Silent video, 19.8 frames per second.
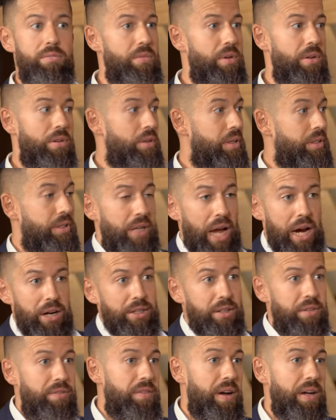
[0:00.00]
It's
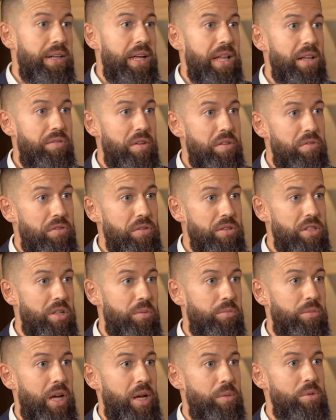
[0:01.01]
hard to find healthy food
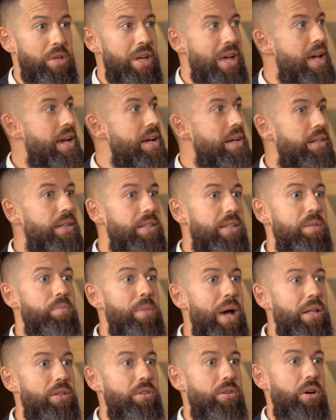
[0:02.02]
sometimes. It
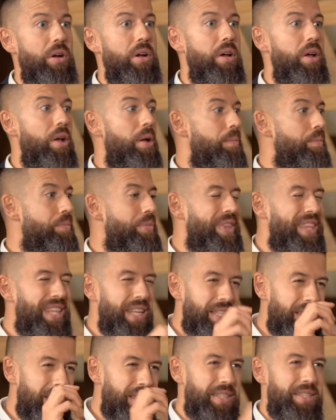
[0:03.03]
doesn't matter.
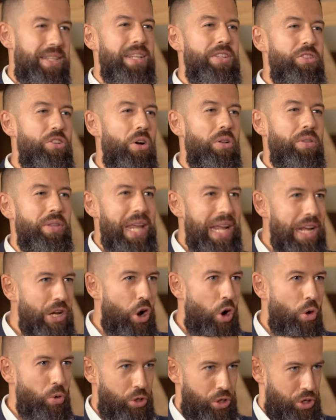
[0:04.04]
This is the
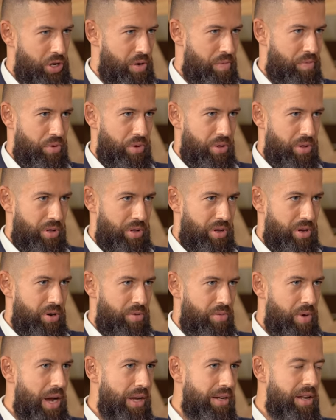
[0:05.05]
non-negotiable,
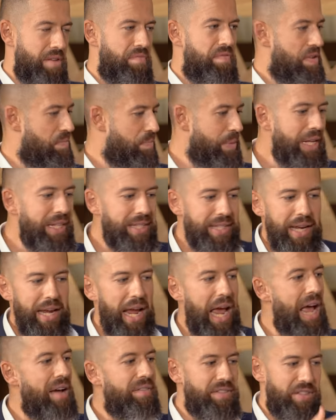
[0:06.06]
right? If it means I
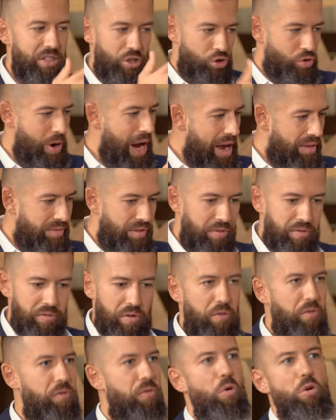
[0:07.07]
have to travel
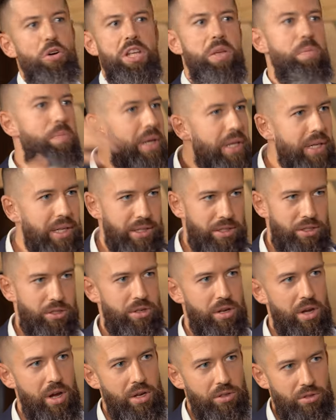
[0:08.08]
for 40
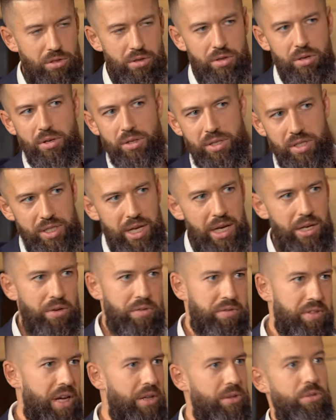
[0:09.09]
minutes to the other side
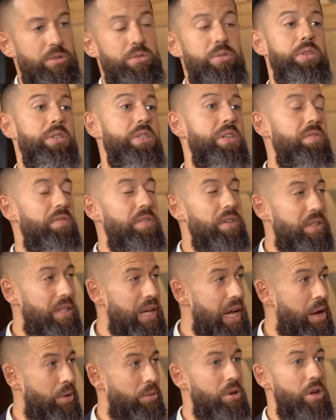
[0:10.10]
of town or to a different
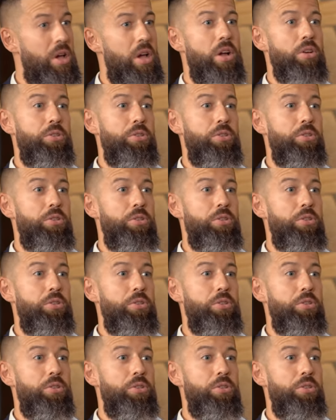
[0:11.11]
town